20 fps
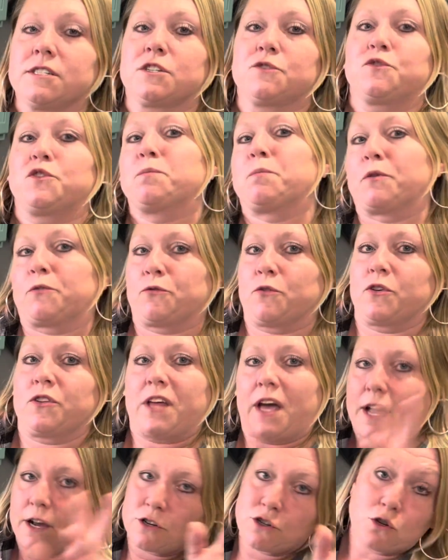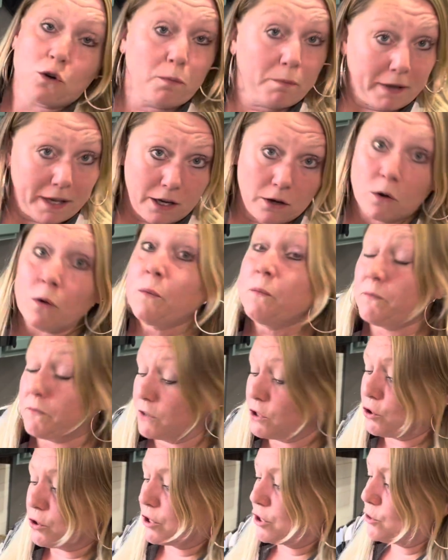if you prefer the actual mayo,
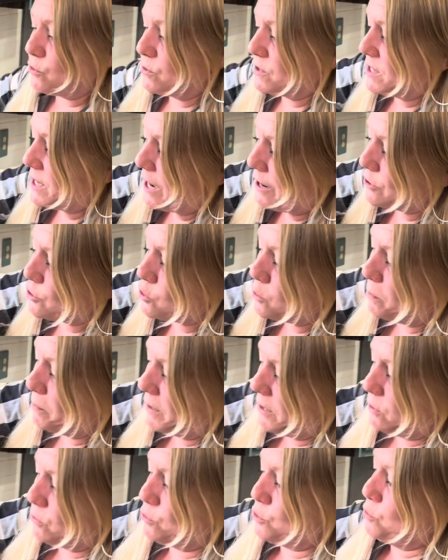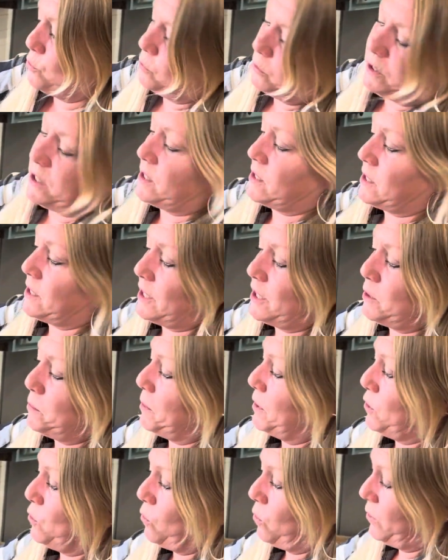you can use the actual mayo too. It doesn't need to
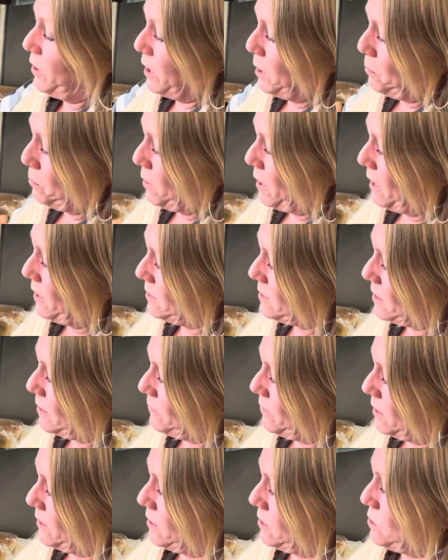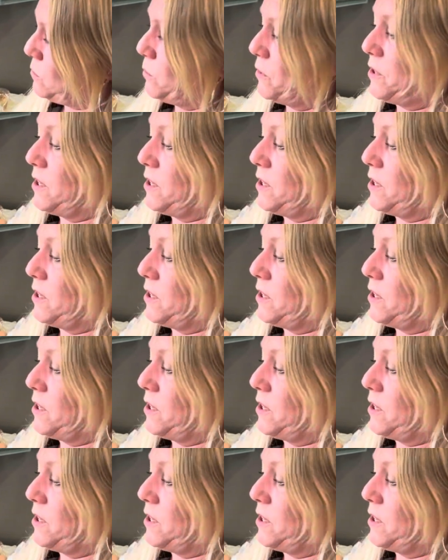be no name brands. I've done this with